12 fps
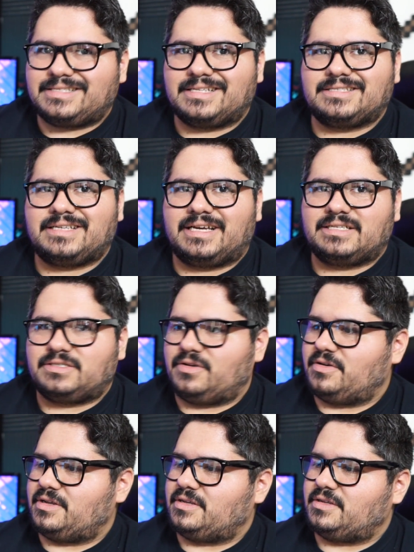since I
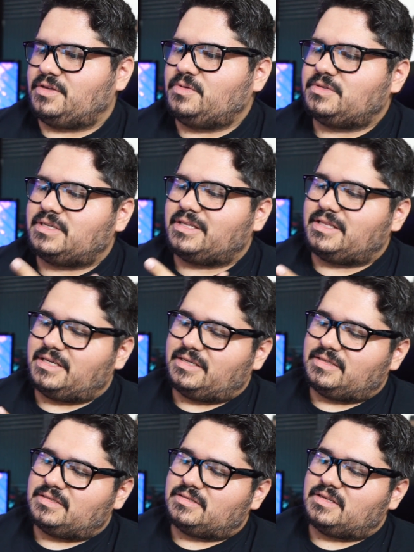started using
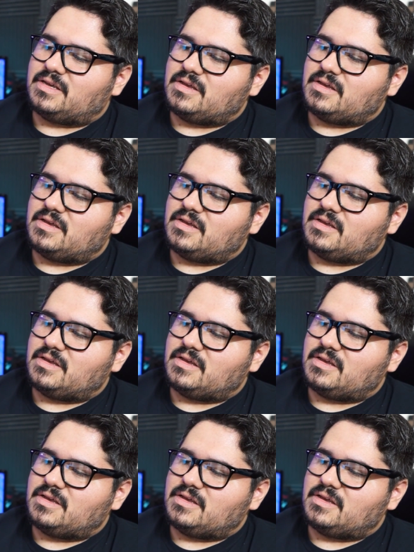these